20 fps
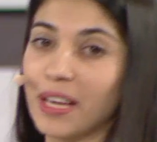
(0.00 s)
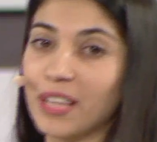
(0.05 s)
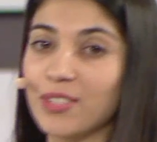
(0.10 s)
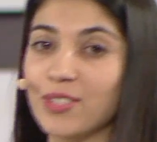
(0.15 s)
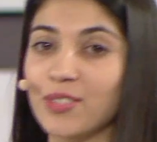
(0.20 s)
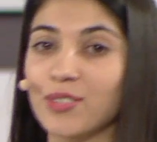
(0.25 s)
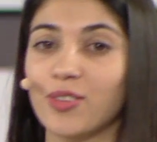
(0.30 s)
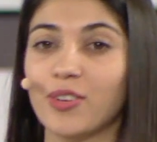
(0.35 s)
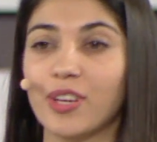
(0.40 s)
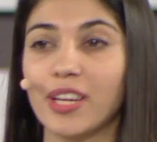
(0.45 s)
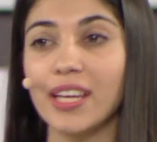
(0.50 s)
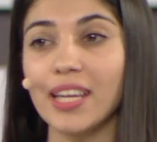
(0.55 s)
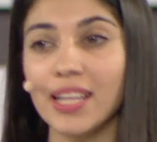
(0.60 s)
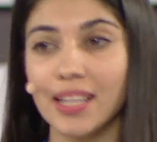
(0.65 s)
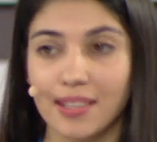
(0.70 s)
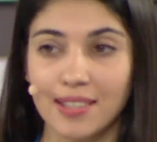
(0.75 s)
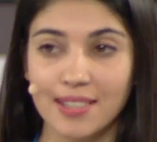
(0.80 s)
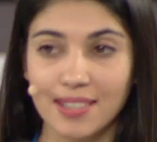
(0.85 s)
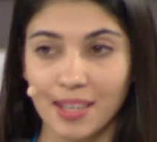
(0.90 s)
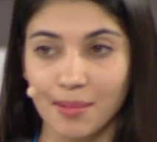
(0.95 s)
story in
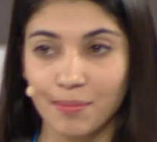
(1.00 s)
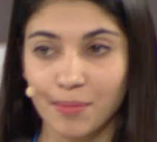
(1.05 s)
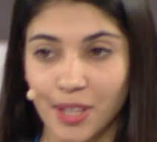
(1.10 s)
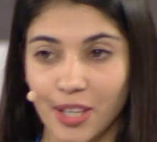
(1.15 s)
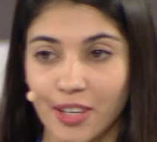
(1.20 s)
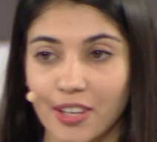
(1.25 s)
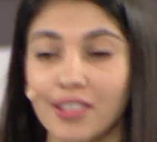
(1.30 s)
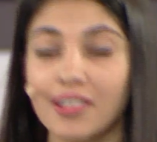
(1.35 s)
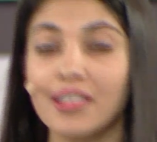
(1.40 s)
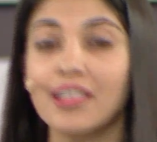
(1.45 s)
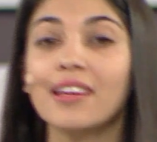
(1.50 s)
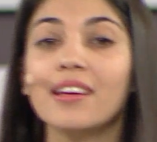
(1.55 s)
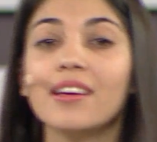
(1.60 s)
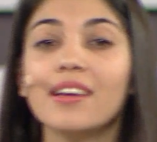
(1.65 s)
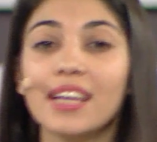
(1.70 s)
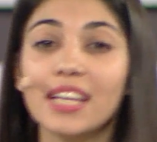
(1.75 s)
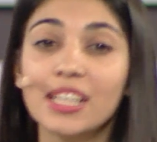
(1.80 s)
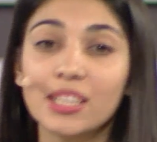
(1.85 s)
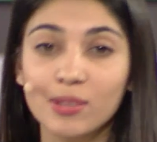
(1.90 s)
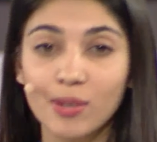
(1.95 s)
the same year,
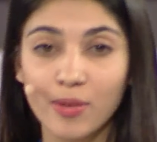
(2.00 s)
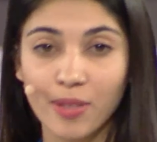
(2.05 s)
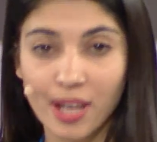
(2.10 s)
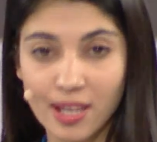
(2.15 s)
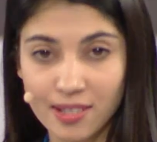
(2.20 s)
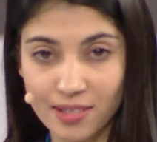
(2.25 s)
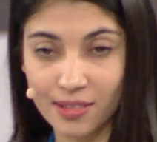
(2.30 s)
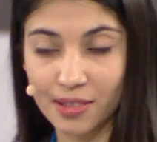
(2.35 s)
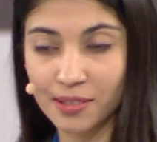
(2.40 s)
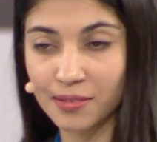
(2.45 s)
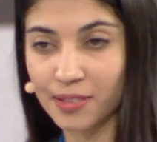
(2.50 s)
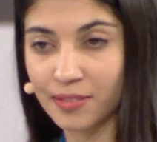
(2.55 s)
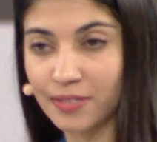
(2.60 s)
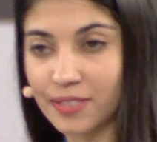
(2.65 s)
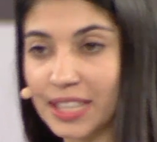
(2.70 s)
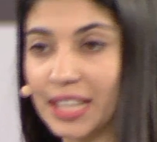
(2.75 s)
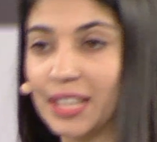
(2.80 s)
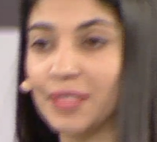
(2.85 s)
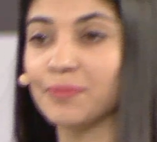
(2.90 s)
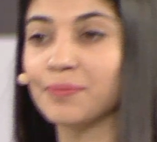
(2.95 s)
in
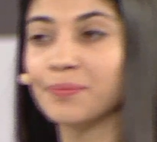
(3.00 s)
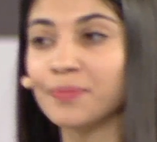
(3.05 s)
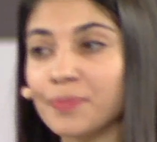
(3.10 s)
2015.